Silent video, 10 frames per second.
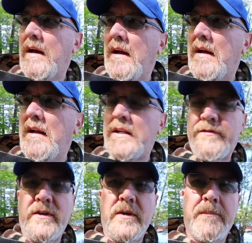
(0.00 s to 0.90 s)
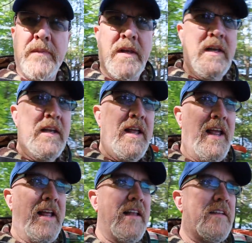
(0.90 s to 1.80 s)
Innisfil.
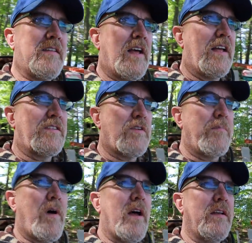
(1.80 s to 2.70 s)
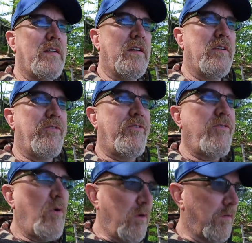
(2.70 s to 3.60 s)
And so I bought
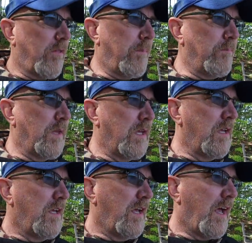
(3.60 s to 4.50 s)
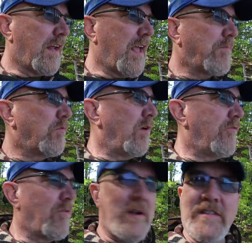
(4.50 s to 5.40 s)
four of them. I kept one
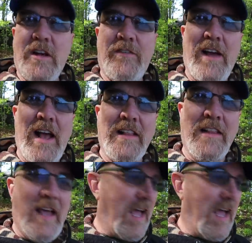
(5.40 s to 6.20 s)
for myself at the